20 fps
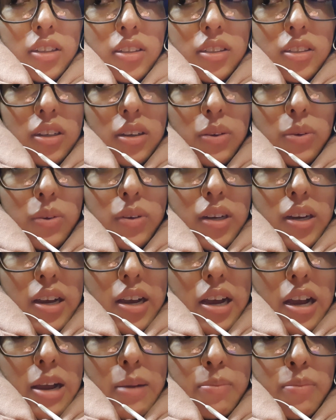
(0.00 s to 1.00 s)
so
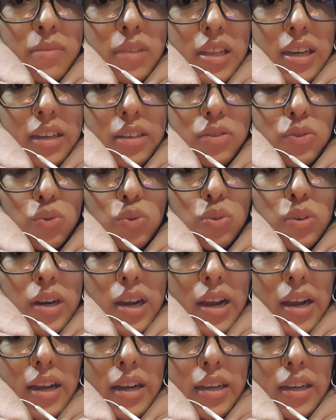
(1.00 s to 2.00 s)
I'm like
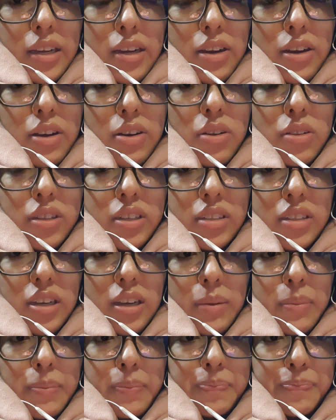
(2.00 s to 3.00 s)
dry all the time.